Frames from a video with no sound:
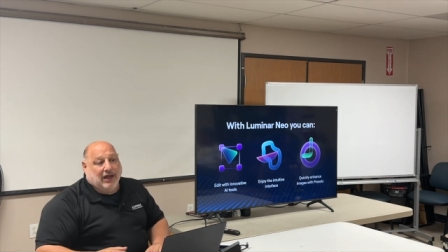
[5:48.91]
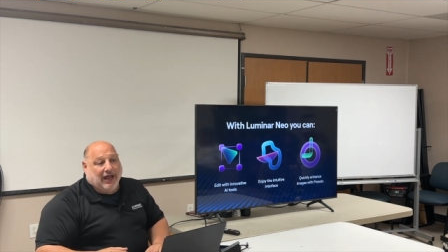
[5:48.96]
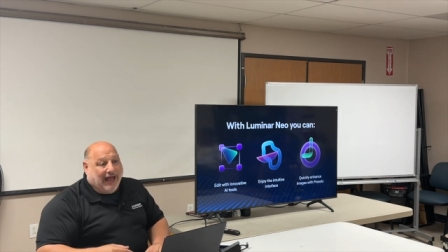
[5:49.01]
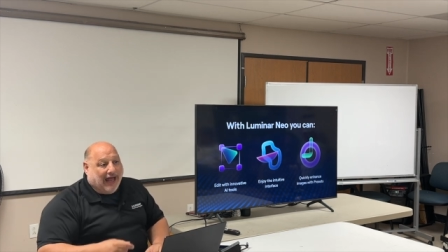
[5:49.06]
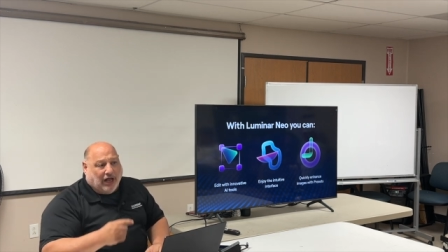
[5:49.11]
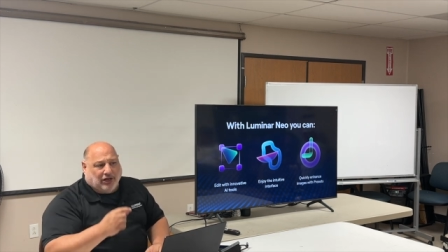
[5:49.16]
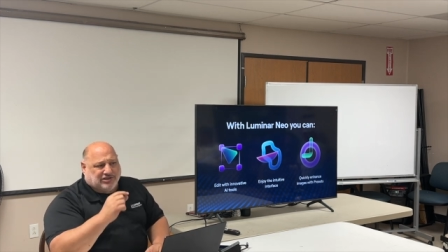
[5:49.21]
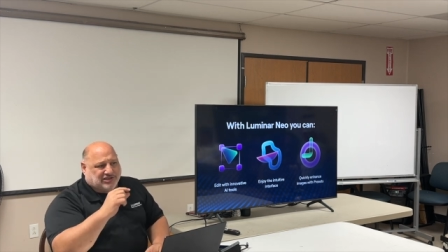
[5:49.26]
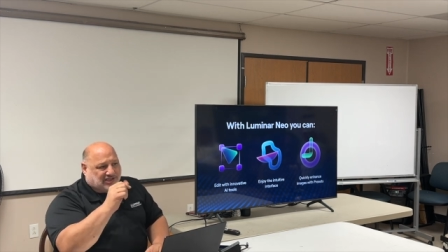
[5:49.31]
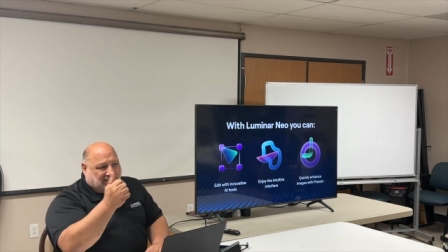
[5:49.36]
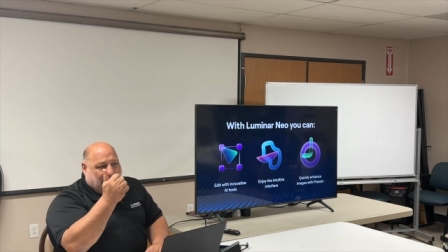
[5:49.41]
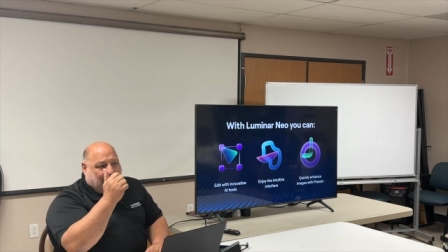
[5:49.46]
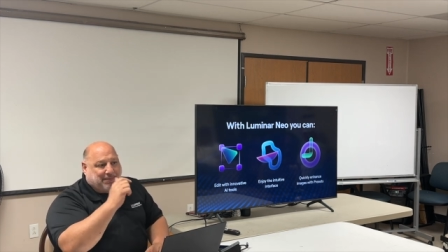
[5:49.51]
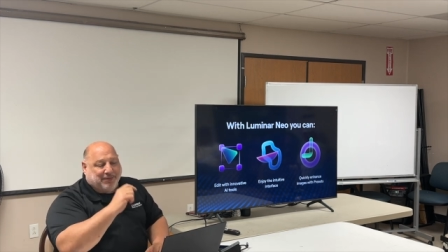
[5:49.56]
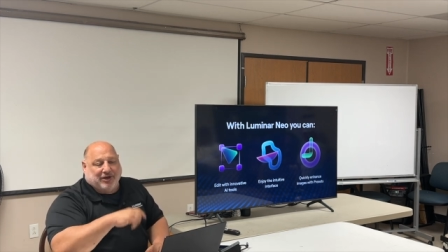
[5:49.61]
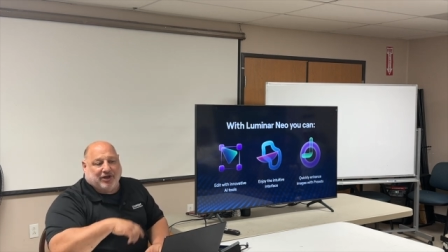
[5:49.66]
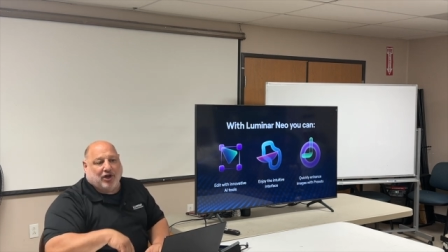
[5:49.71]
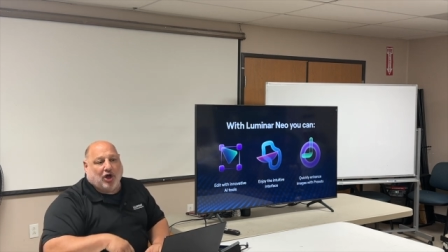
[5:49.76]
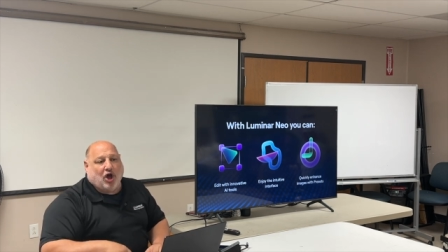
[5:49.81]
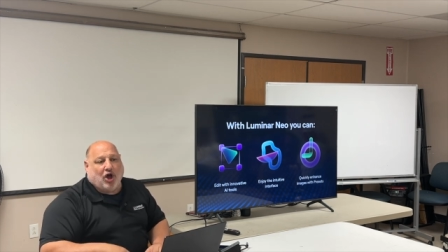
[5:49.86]
I'll slap
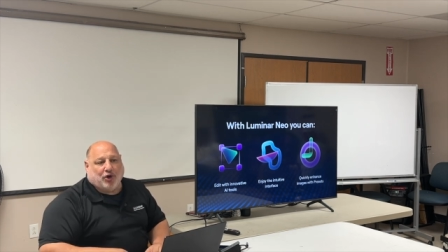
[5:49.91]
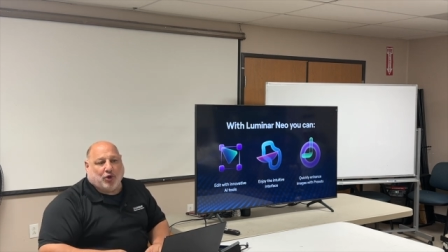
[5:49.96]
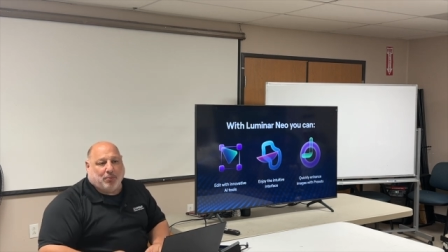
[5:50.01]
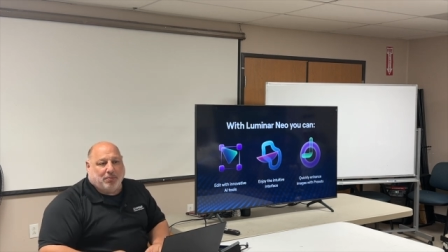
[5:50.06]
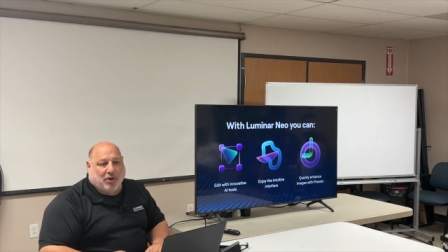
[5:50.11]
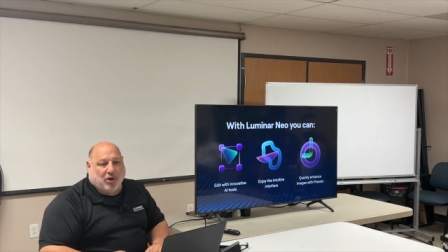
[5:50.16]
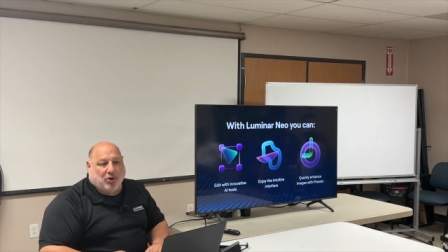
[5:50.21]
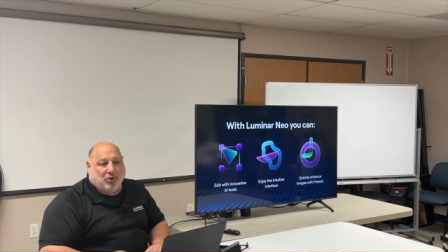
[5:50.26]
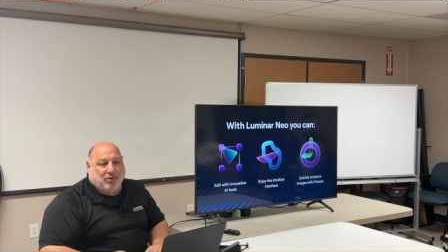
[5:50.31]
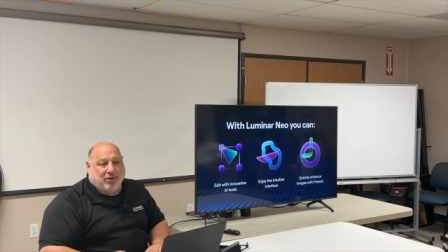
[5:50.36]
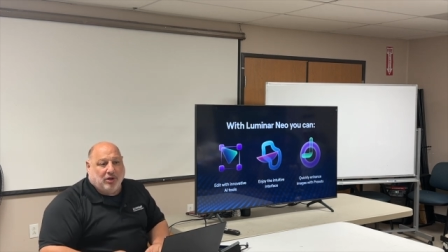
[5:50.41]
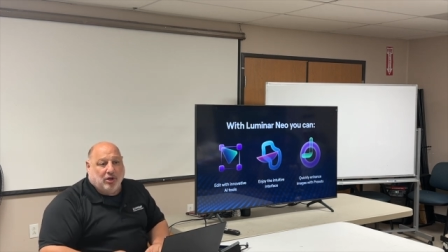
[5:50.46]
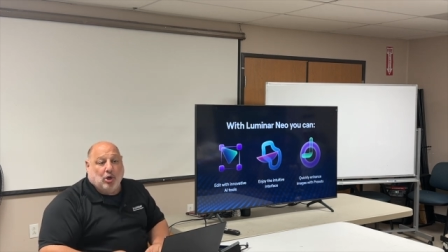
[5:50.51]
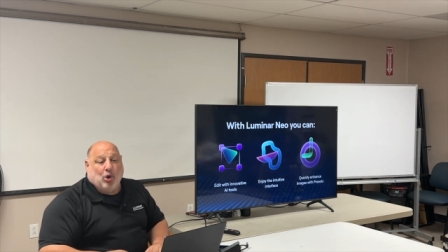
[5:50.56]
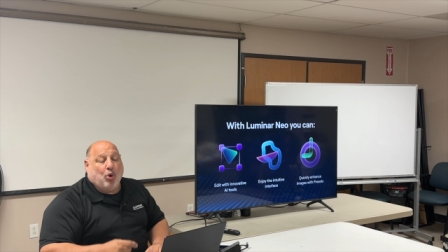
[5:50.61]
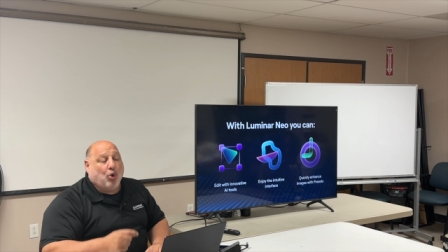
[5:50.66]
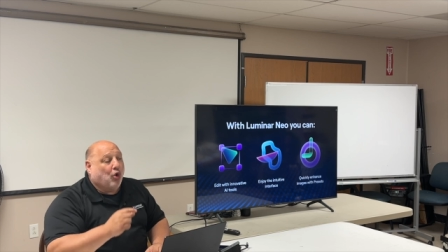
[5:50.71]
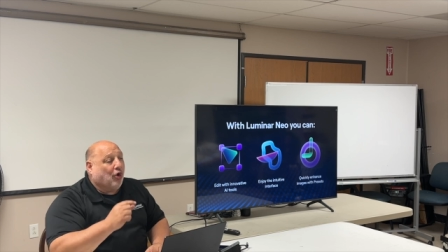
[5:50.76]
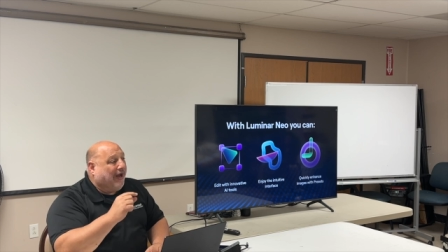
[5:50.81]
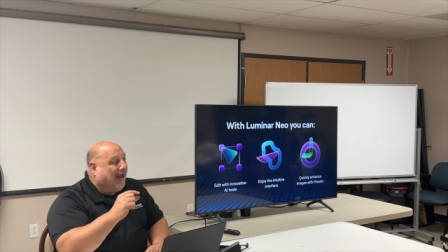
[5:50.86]
it in auto mode
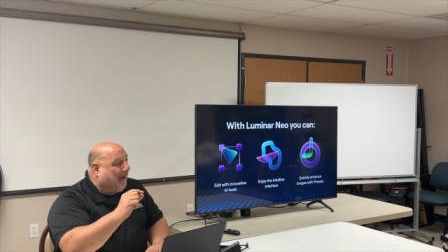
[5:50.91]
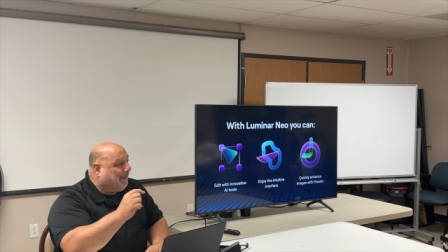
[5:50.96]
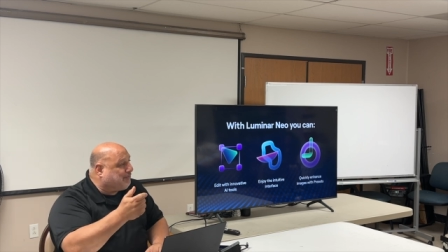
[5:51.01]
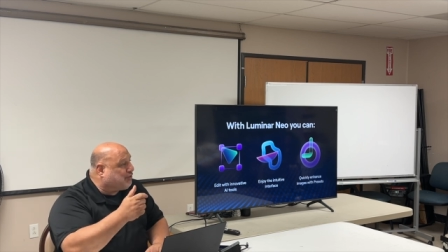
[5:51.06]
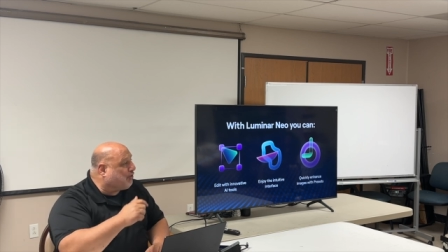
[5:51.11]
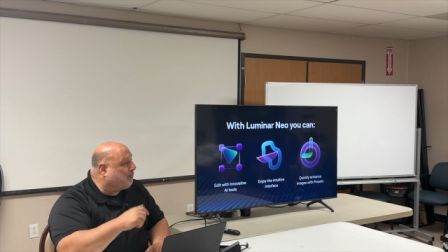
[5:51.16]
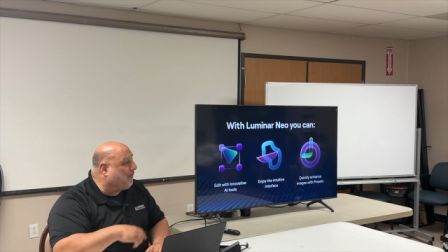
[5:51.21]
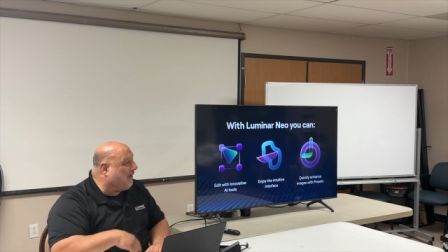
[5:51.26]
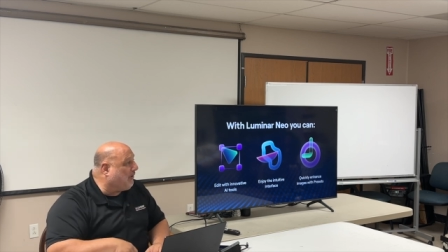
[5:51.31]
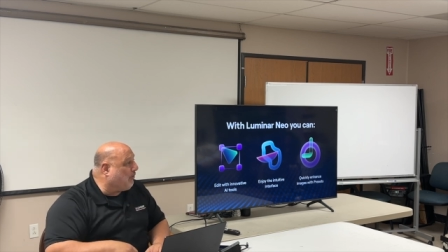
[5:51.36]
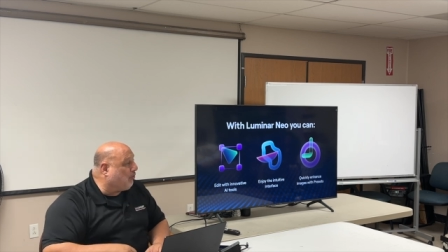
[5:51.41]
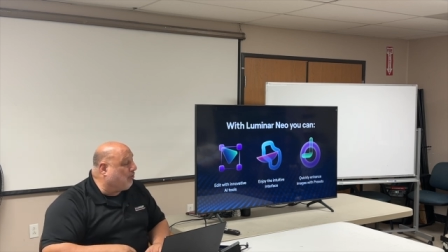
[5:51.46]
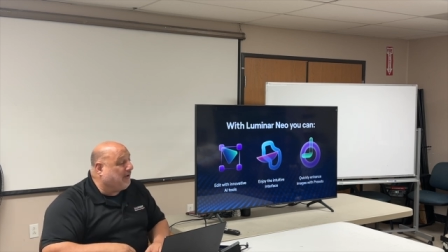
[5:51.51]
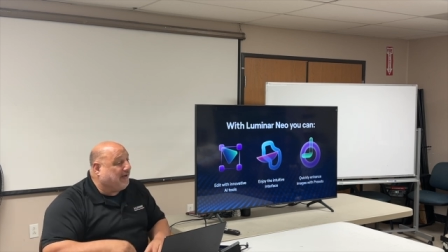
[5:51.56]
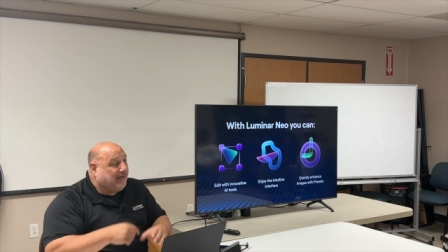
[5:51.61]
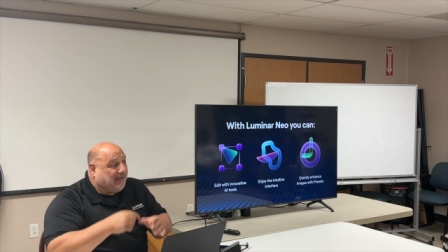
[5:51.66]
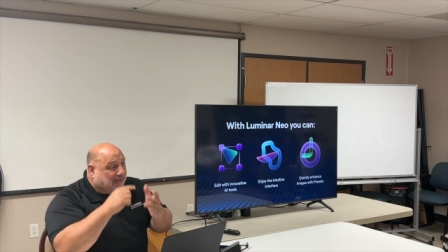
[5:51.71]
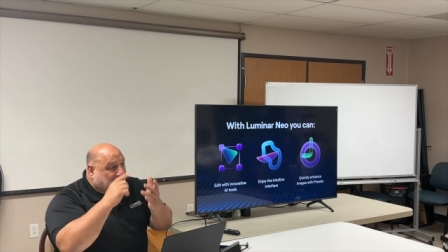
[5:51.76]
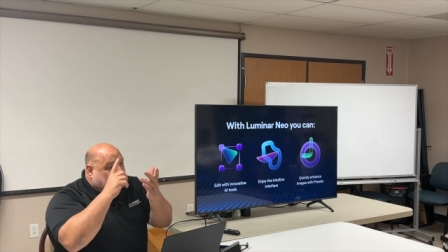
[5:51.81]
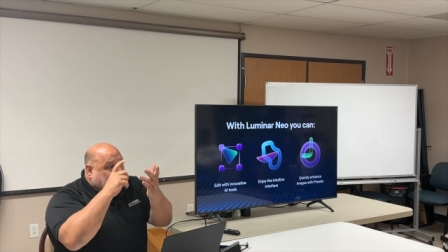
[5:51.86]
or aperture
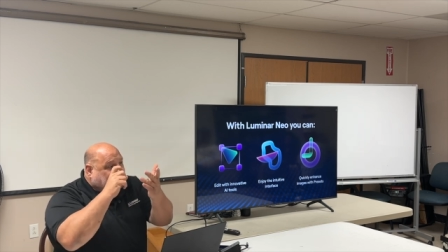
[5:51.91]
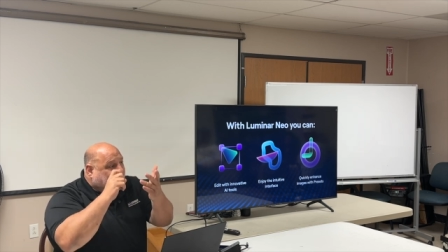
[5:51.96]
priority,